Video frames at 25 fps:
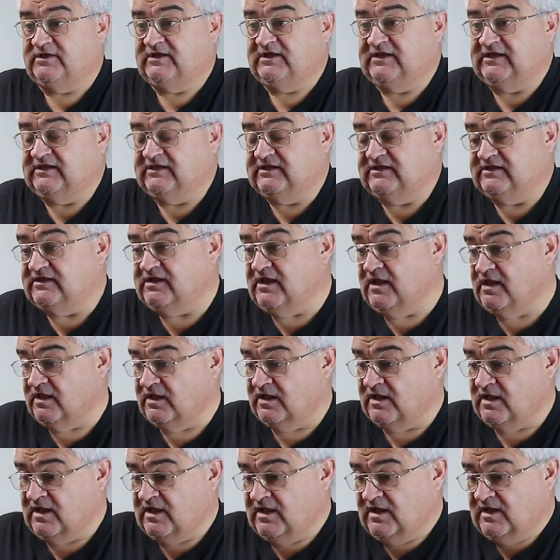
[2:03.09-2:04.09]
He
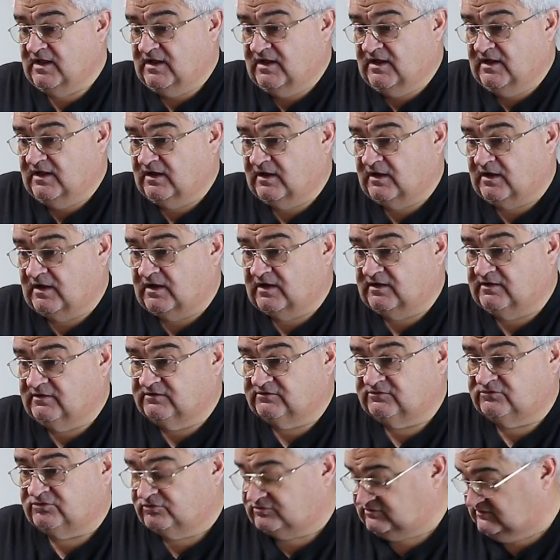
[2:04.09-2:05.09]

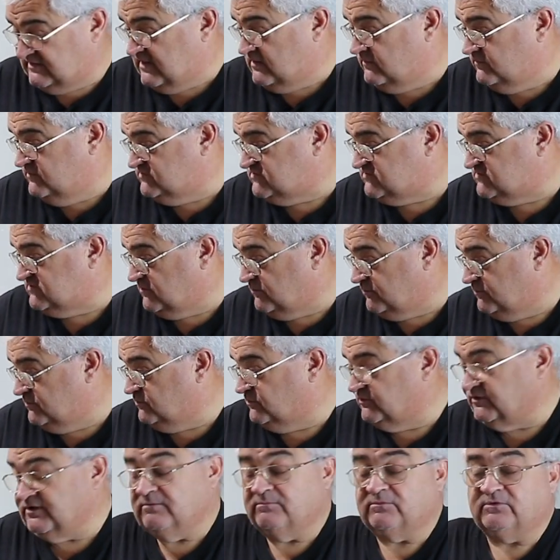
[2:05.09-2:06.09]
took down the
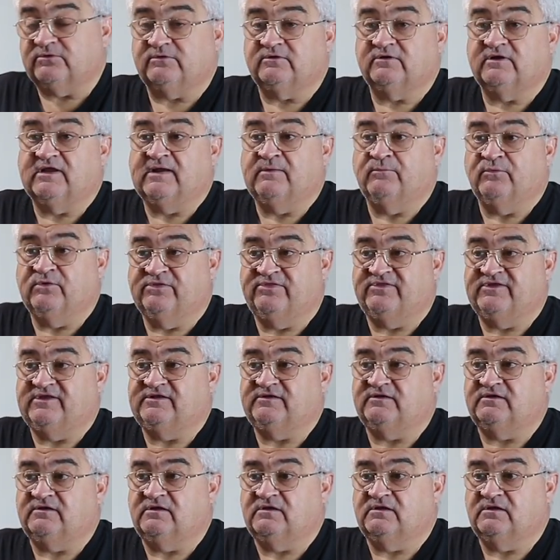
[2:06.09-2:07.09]
serial number and
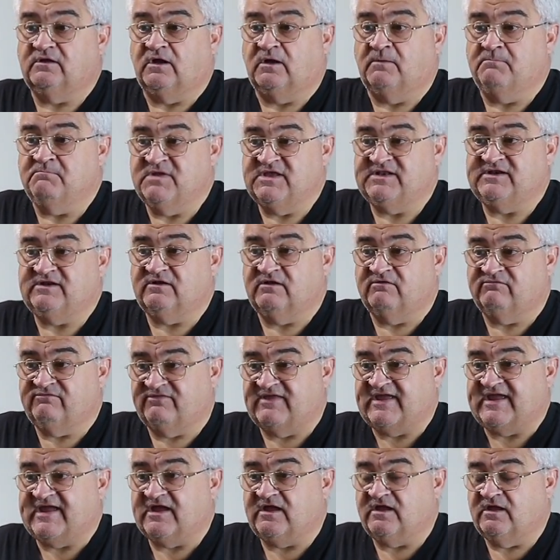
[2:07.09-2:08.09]
within a minute of
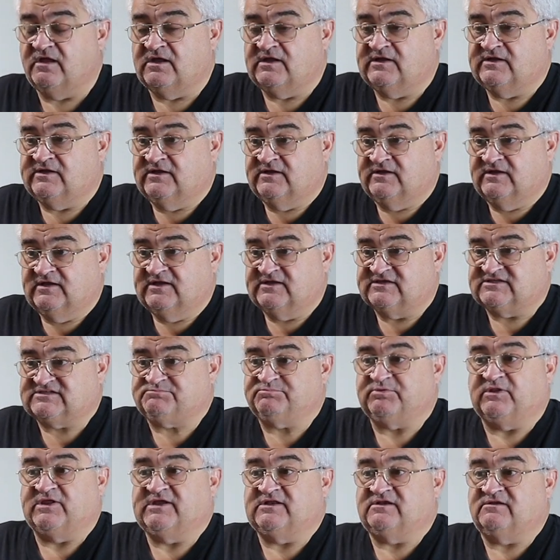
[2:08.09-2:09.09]
that
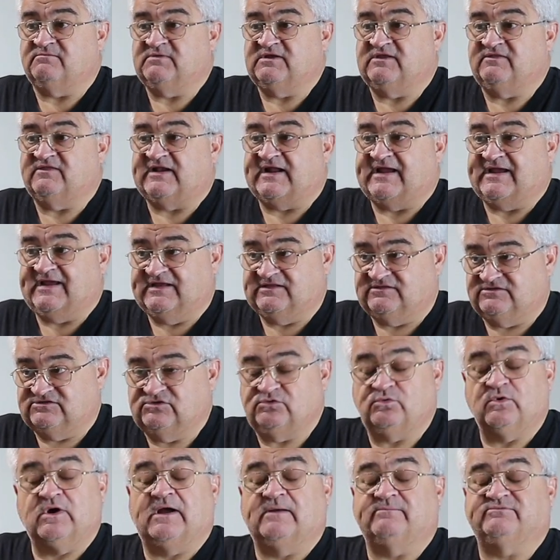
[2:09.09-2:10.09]
explained to me that I had
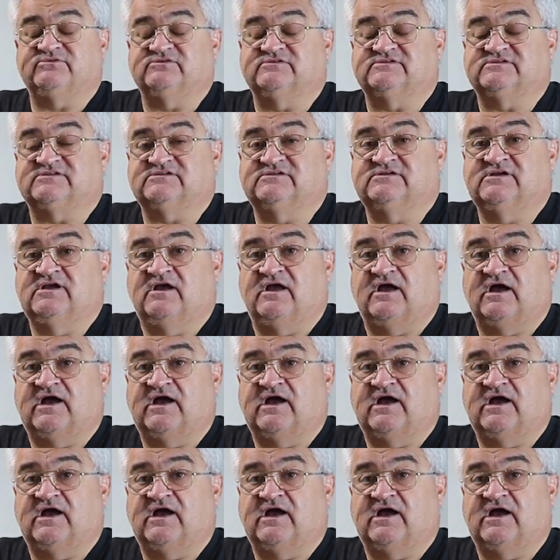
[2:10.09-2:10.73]
2 options.